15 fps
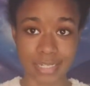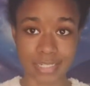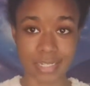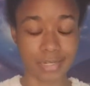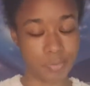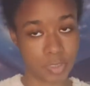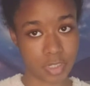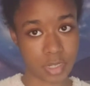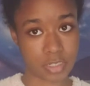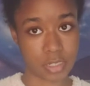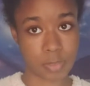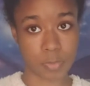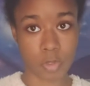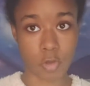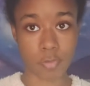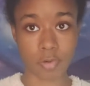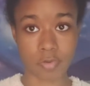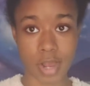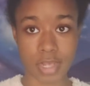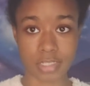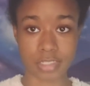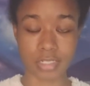And because I'm low
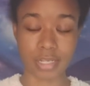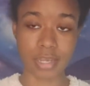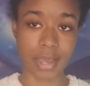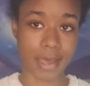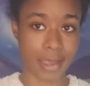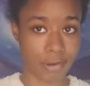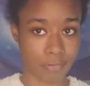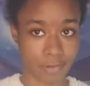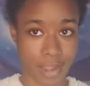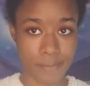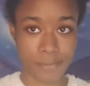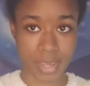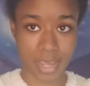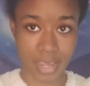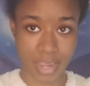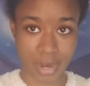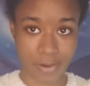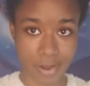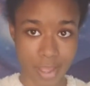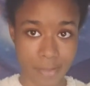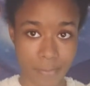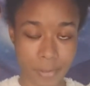porosity, I wrap my hair
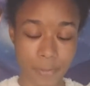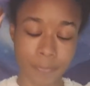up